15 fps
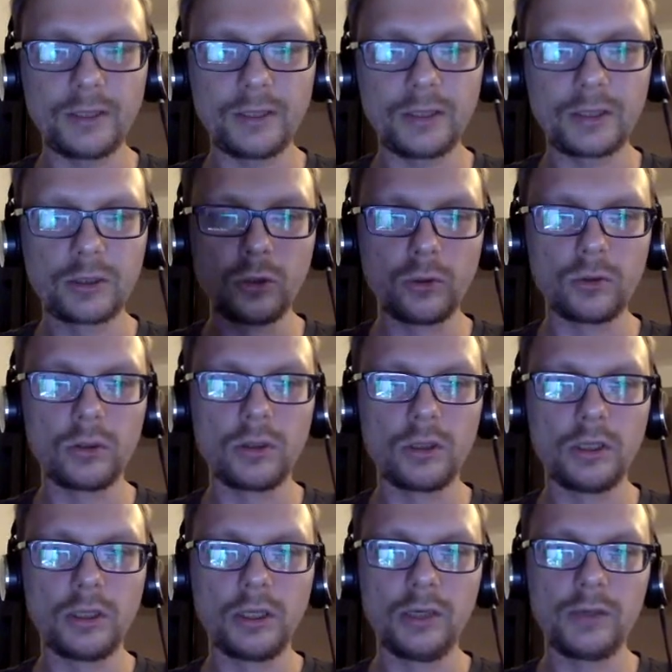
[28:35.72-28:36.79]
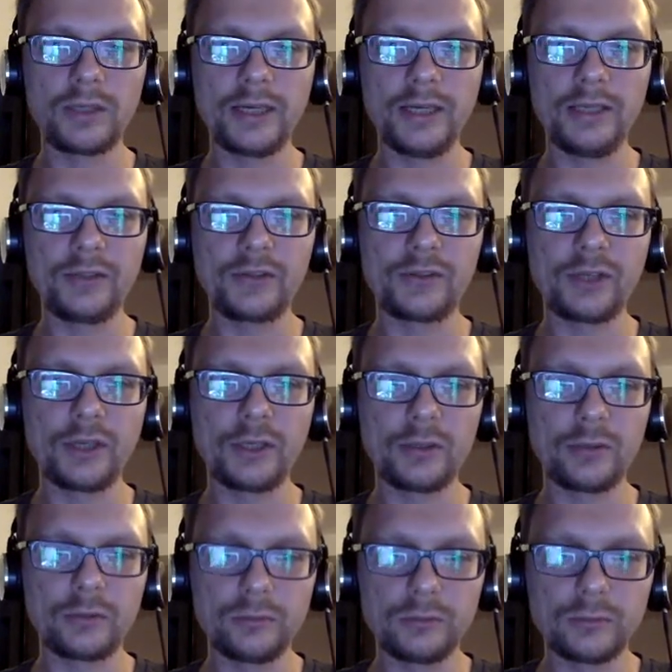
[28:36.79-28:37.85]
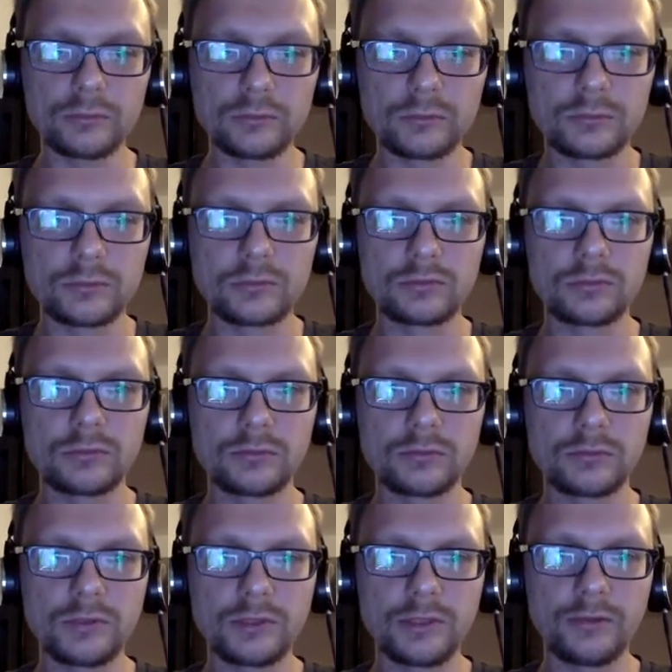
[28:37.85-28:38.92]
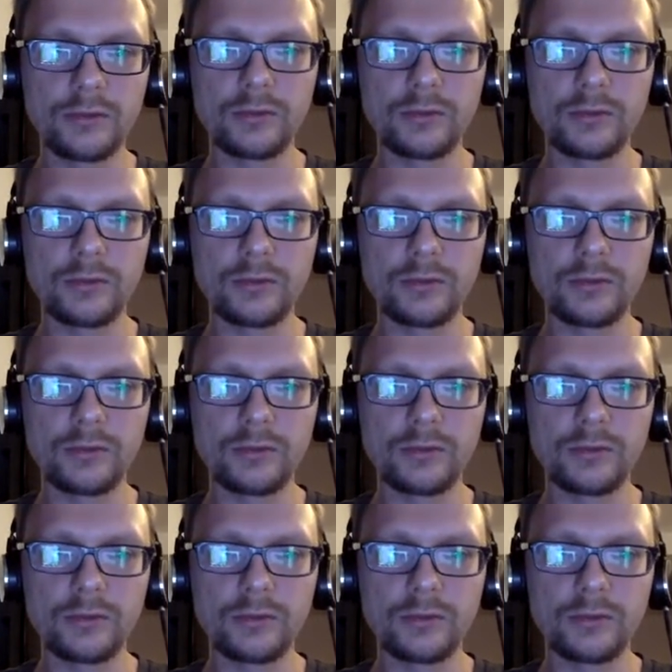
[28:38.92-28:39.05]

Cool. Okay. So, what did I do?